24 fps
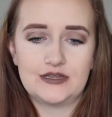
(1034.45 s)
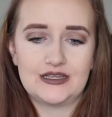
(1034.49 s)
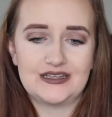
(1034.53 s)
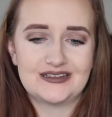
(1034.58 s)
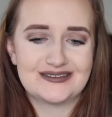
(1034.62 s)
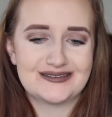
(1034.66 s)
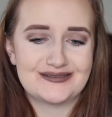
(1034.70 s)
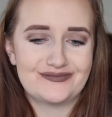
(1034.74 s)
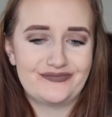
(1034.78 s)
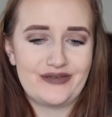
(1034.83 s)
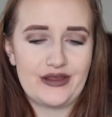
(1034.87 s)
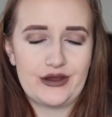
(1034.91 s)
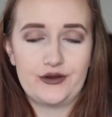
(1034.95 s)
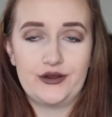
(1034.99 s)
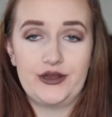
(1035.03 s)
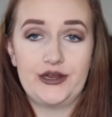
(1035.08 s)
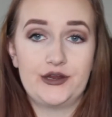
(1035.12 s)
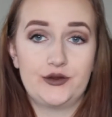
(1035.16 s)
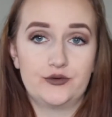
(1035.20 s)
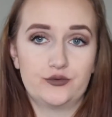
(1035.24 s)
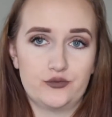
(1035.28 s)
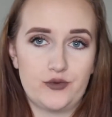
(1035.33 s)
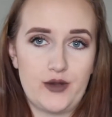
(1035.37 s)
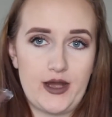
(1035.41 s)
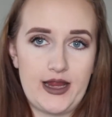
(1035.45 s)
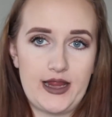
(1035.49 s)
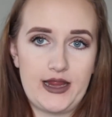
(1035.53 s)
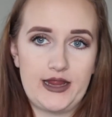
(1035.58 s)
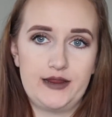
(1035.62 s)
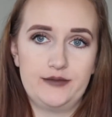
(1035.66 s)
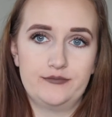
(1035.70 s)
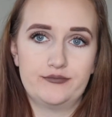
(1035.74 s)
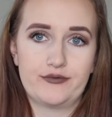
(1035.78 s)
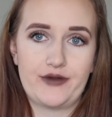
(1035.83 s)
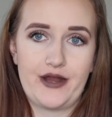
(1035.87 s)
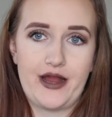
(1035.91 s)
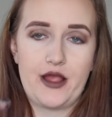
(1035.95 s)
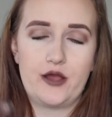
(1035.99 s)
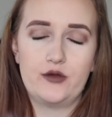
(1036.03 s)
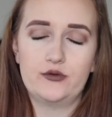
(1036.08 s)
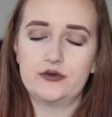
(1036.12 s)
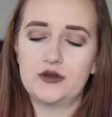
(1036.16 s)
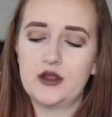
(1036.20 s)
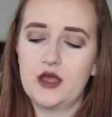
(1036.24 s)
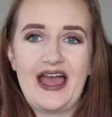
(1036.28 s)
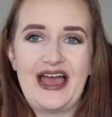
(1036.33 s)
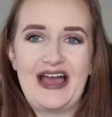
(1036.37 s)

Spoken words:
It's very gray brown.